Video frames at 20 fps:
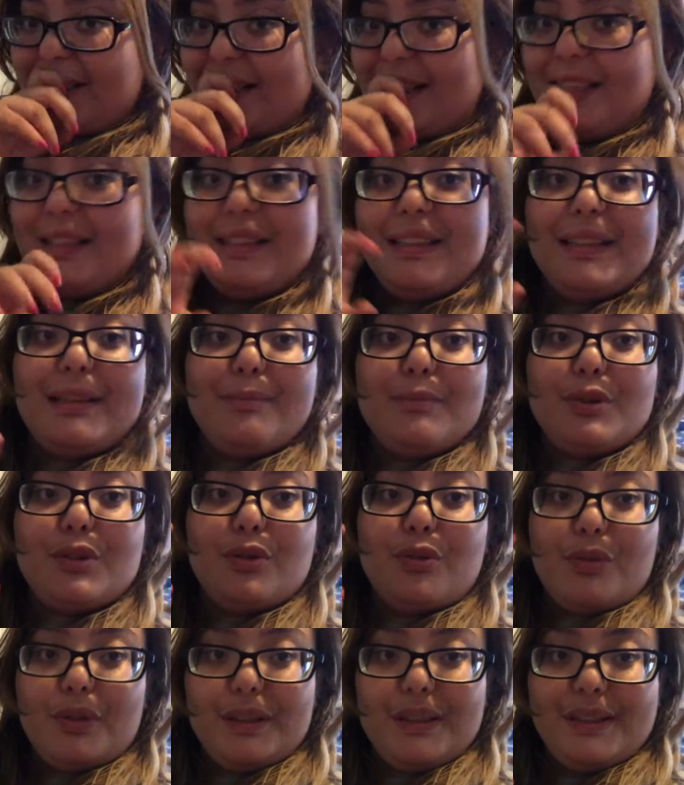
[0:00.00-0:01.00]
I am
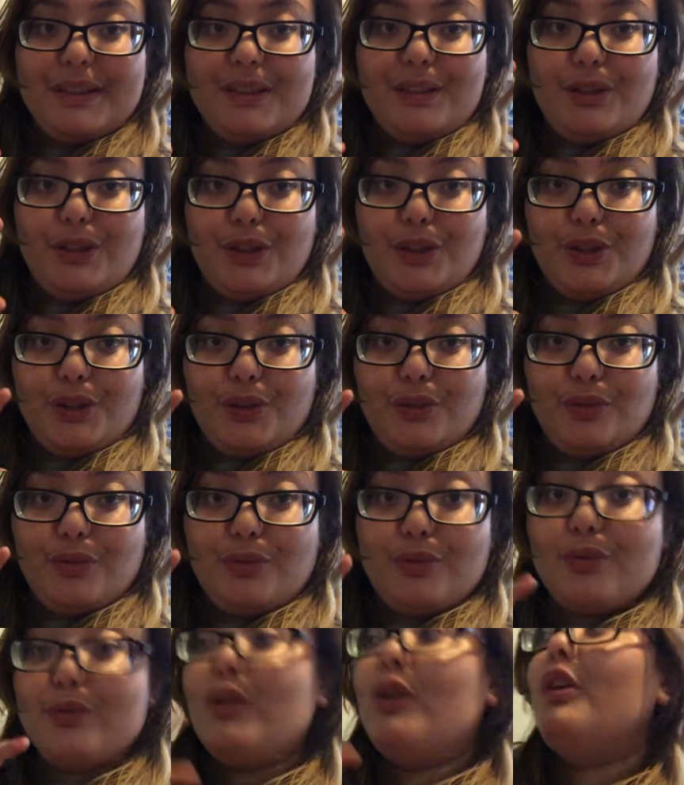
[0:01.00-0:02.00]
going
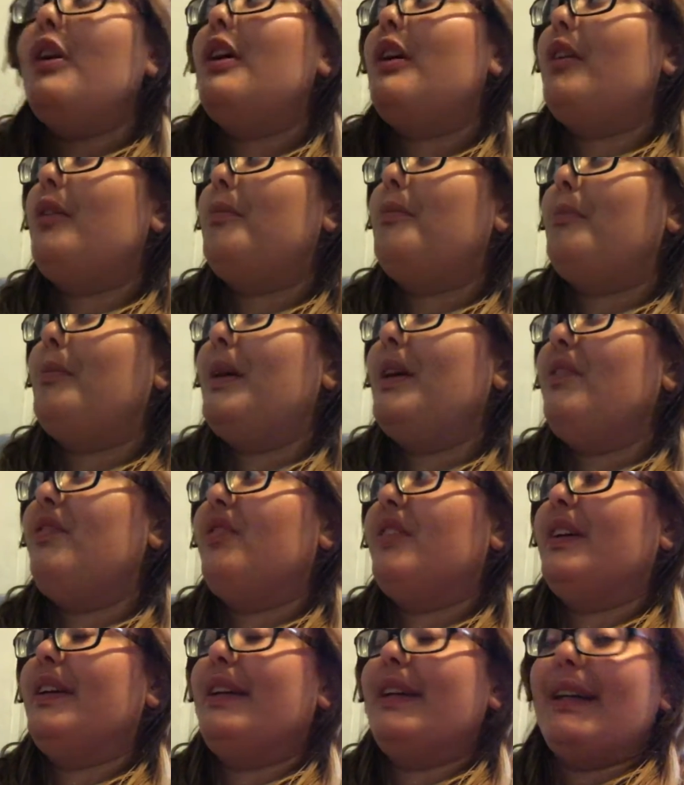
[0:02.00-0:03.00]
to go help my
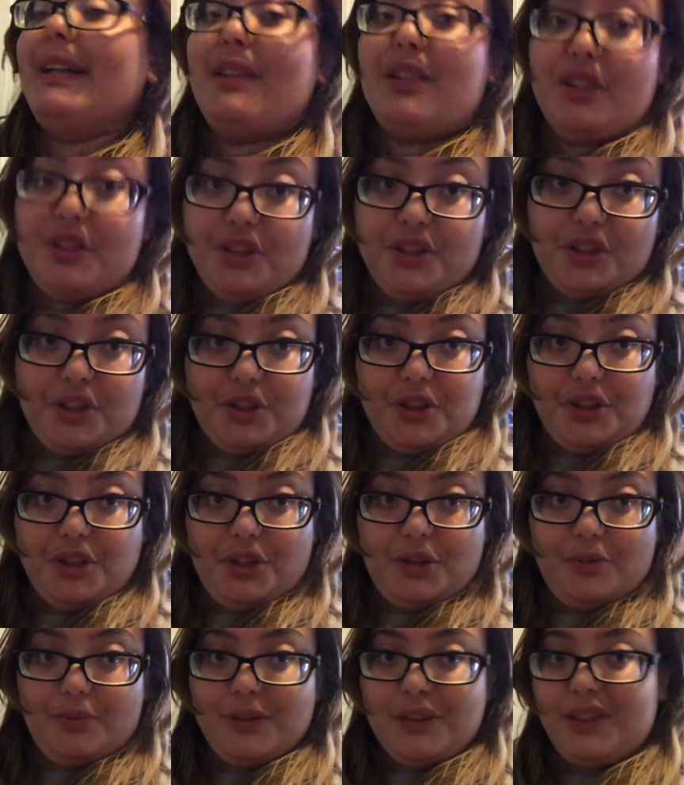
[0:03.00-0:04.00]
friend at her
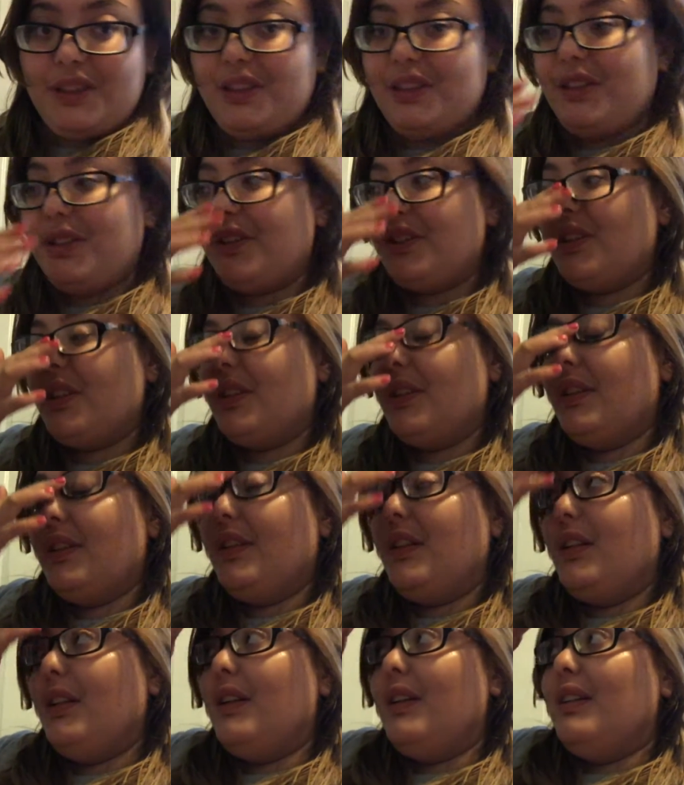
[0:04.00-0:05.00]
church, which
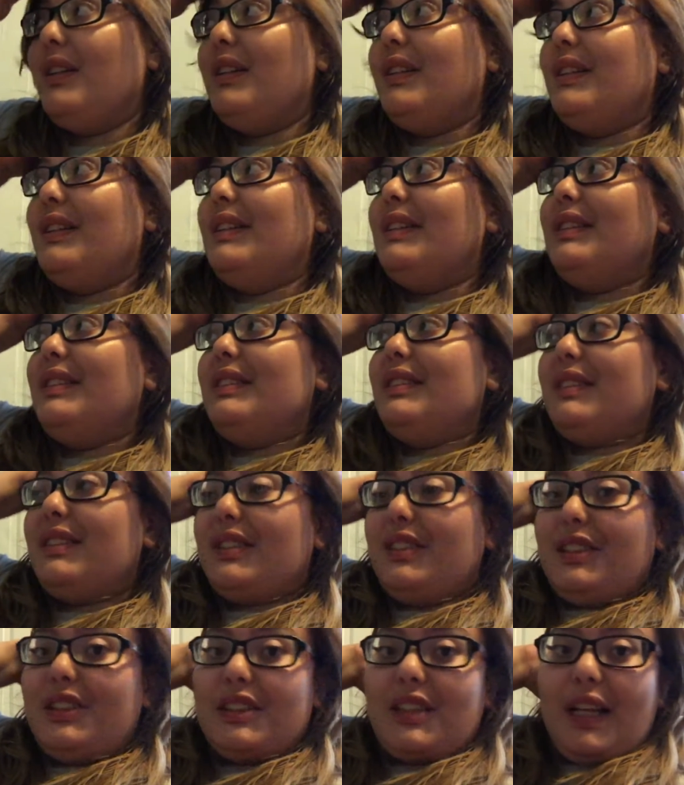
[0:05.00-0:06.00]

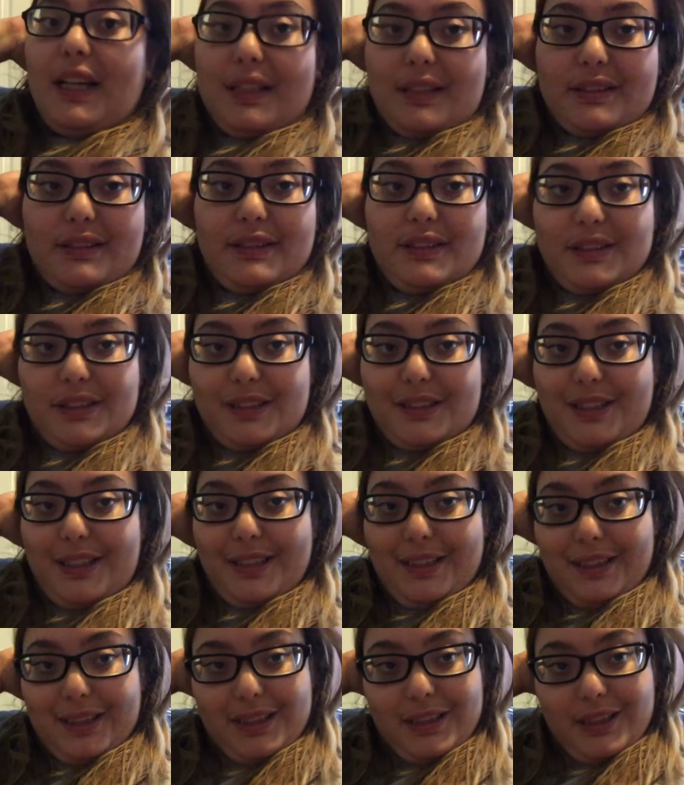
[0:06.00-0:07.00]

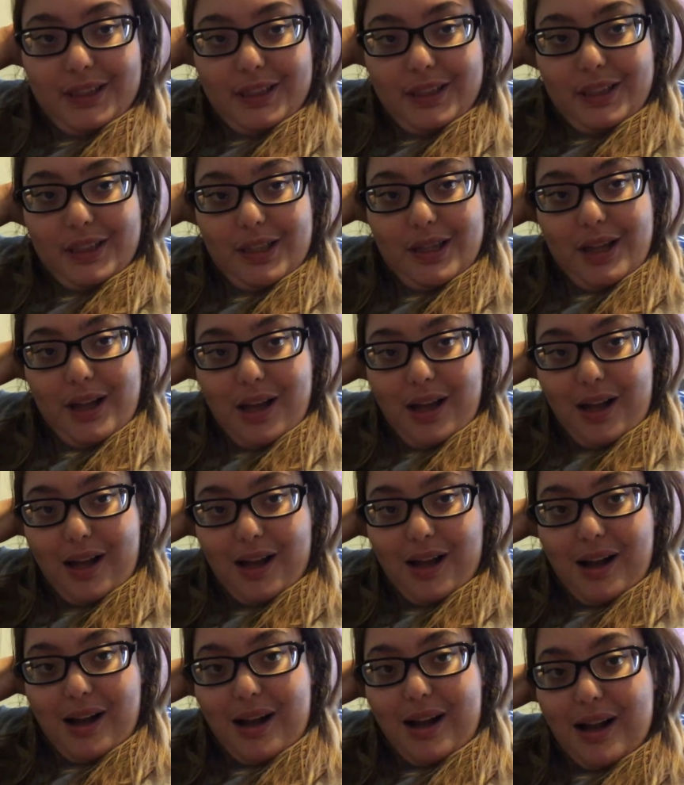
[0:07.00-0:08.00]
technically
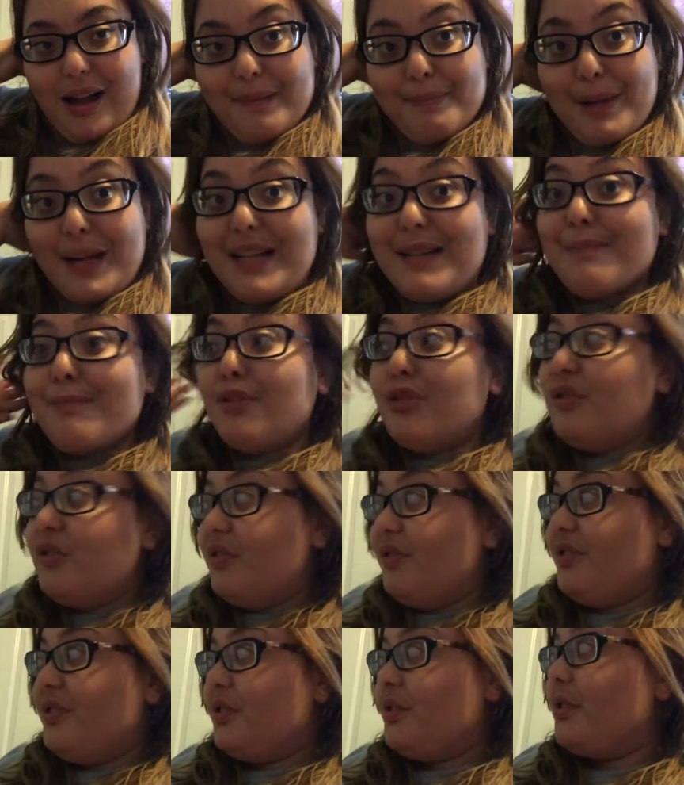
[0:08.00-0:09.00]
I might move
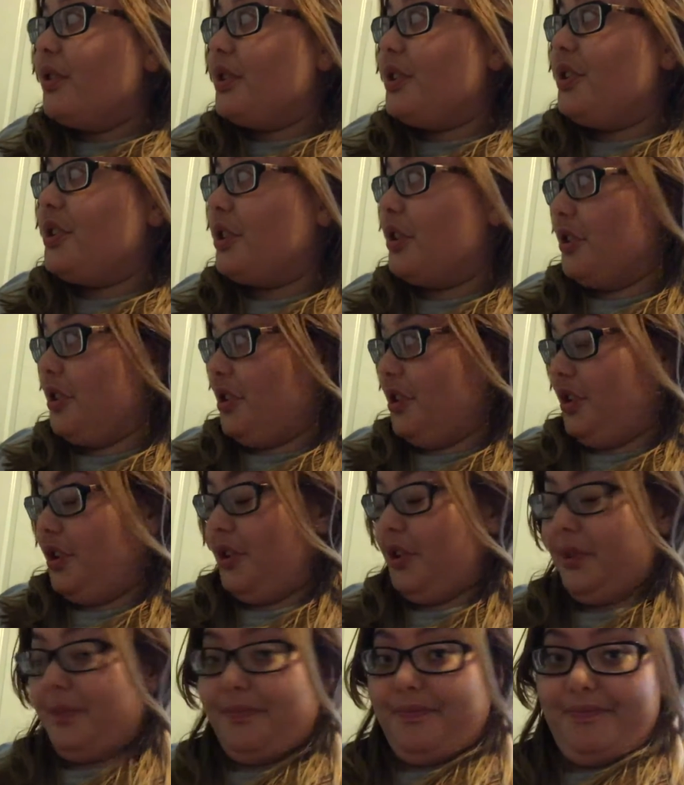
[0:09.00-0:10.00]
to her
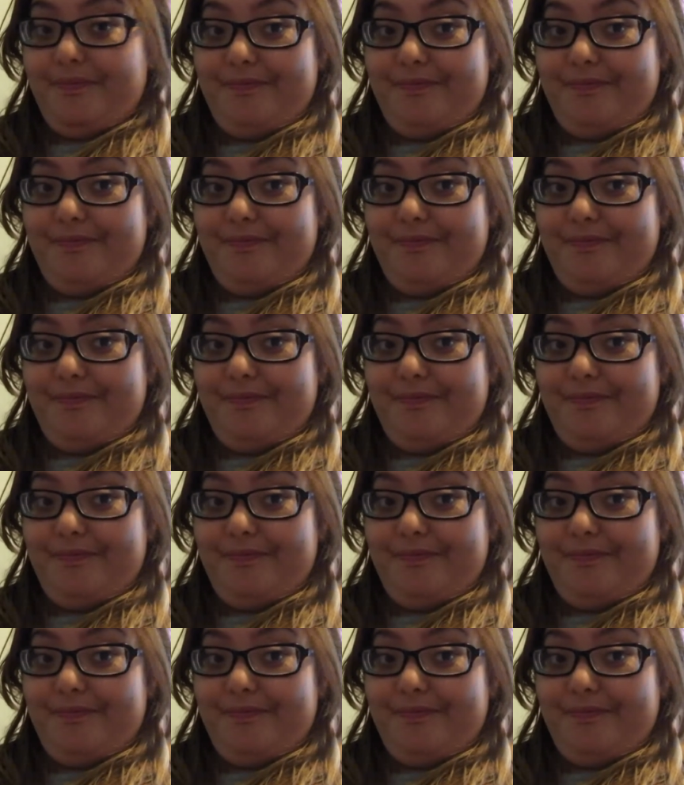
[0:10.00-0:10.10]
church.